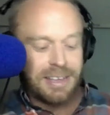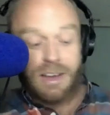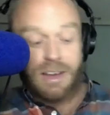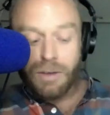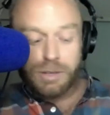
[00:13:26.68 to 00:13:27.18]

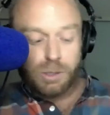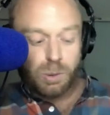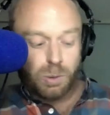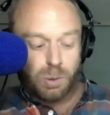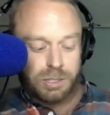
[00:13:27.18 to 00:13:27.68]
I
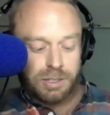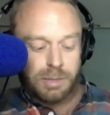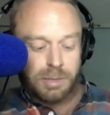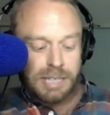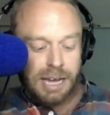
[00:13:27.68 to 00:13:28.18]
retort that
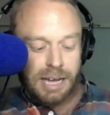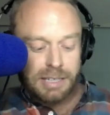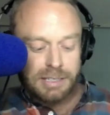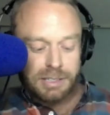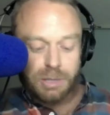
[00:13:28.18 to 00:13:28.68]
my
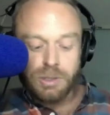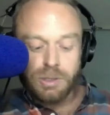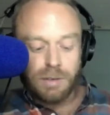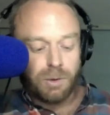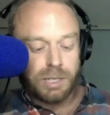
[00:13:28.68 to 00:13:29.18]
dad, who
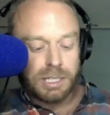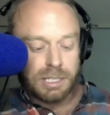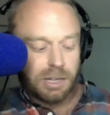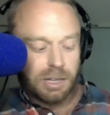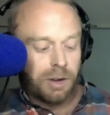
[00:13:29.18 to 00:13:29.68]
died 4 years
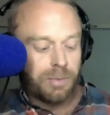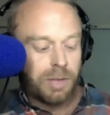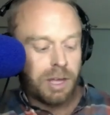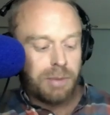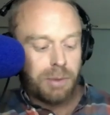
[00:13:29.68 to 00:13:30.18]
ago,
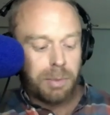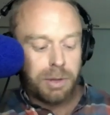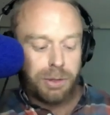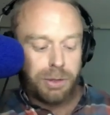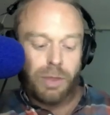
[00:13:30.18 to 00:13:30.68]
probably
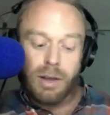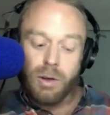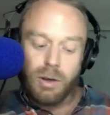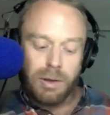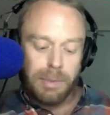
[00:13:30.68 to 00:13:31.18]
thought that a
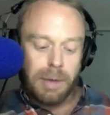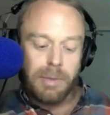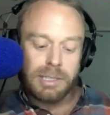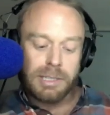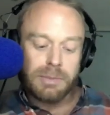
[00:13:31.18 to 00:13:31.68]
lot about my
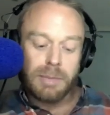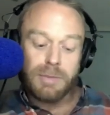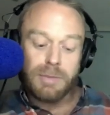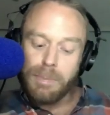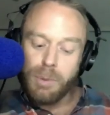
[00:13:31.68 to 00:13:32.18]
sometimes
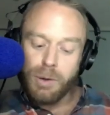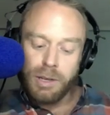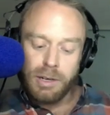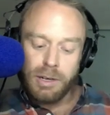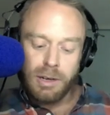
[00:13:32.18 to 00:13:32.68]

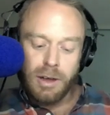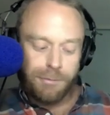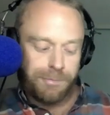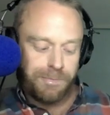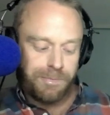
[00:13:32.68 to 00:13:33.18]
flamboyant
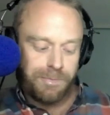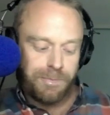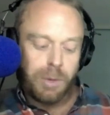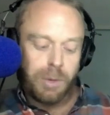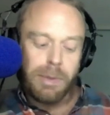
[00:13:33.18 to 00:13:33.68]
life.
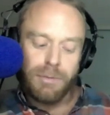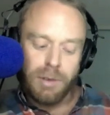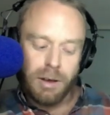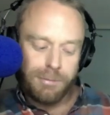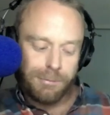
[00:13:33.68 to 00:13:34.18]
We both
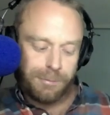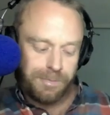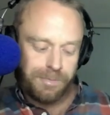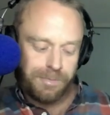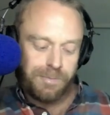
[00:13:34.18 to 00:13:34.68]
laugh.
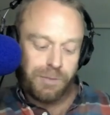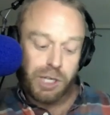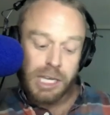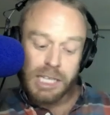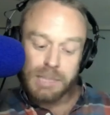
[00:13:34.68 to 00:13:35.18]
She
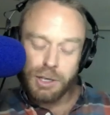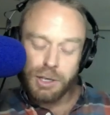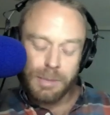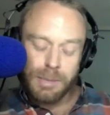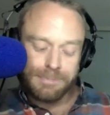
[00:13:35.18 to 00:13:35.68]
gets my
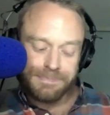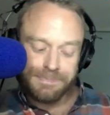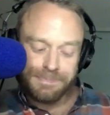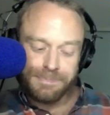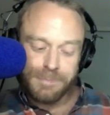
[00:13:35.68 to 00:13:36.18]
humour.
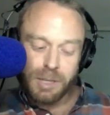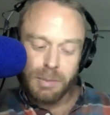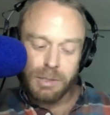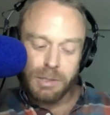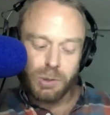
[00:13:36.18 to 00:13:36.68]
I'm
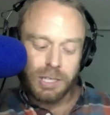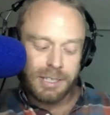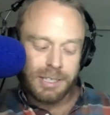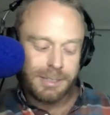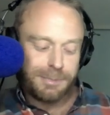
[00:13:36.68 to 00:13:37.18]
enjoying
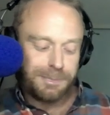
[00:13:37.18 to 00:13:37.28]
this.